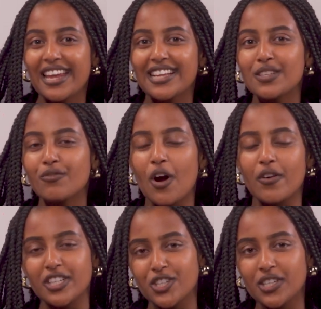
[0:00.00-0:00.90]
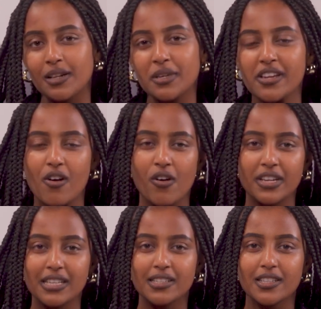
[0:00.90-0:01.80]
And as in for our digital media
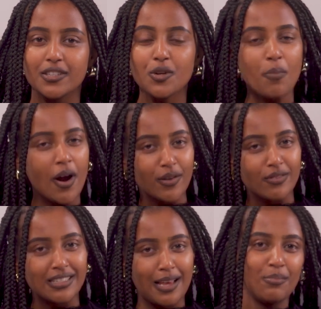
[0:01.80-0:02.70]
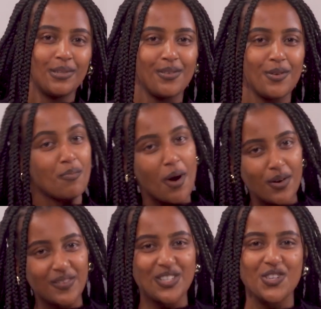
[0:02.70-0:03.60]
audiences, you're part of this episode, you're
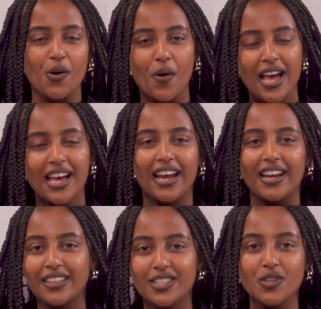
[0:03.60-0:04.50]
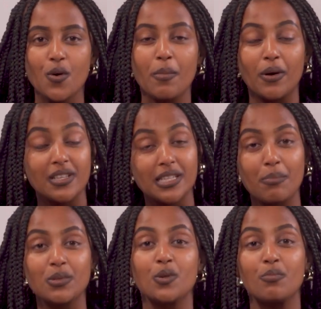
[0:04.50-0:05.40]
part of this show, and let us know about this
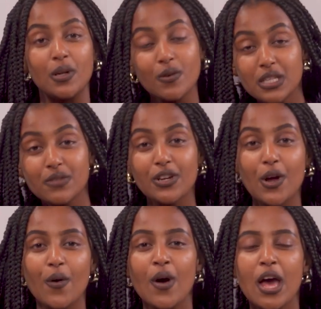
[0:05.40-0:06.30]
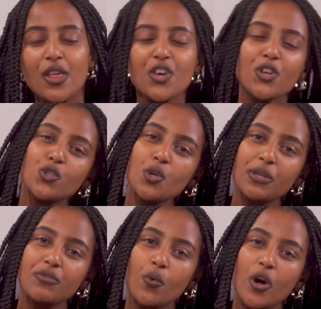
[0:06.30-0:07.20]
episode below this video. Thank you so
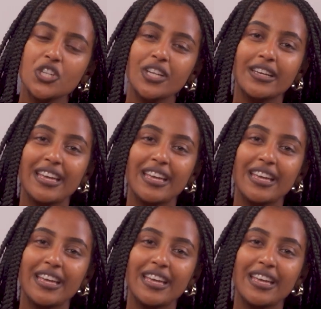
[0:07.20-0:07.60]
much for watching